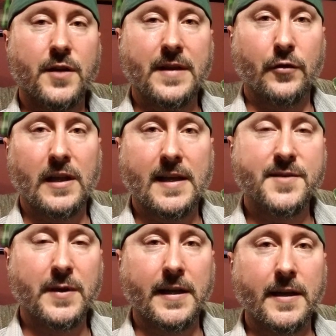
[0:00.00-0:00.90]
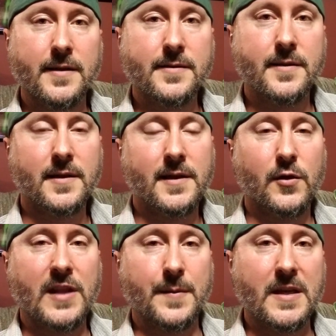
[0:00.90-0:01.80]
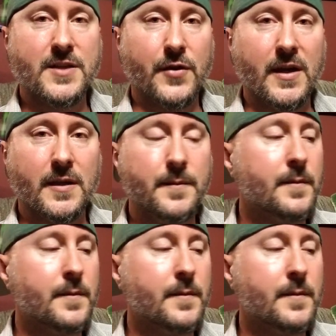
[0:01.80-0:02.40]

if that really is what it is, you know what that means, right?